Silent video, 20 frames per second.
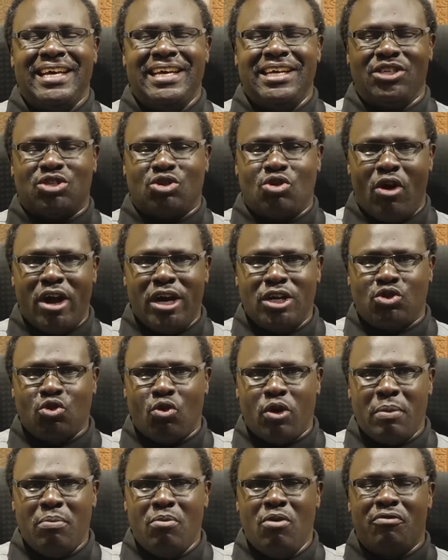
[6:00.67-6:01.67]
is going
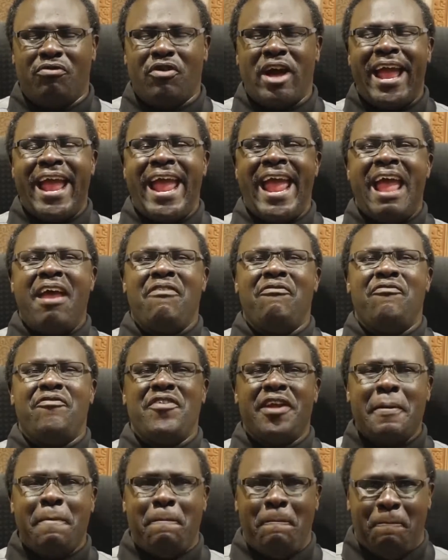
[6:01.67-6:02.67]
to remove every